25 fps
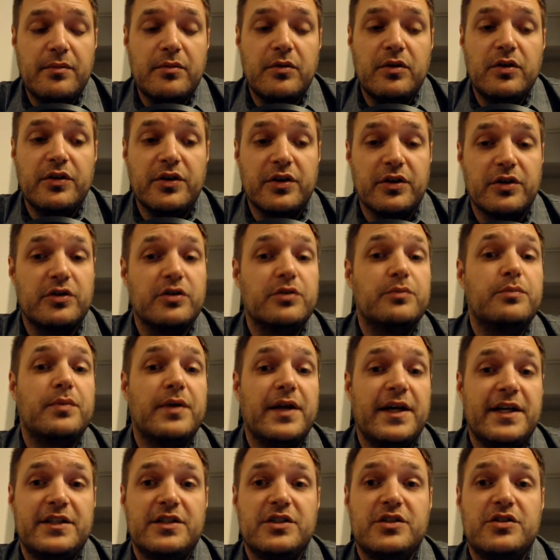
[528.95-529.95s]
they're good
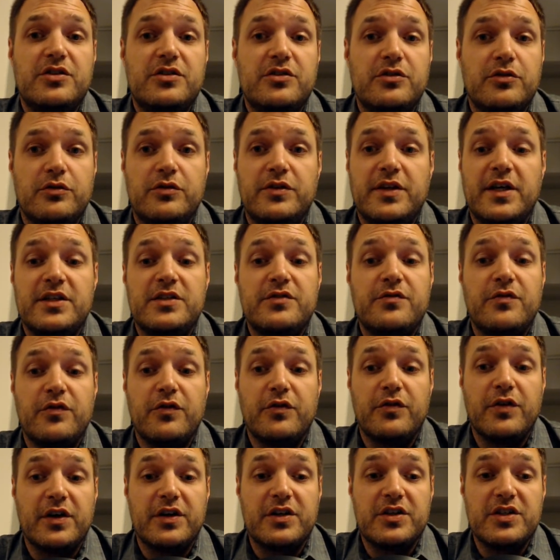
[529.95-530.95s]
places to test for
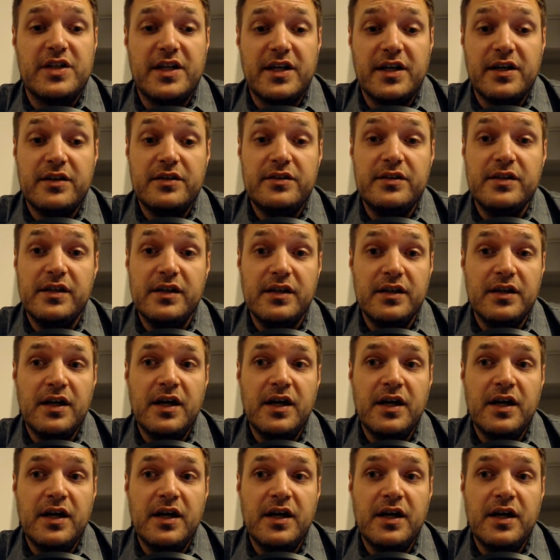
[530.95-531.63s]
functionality,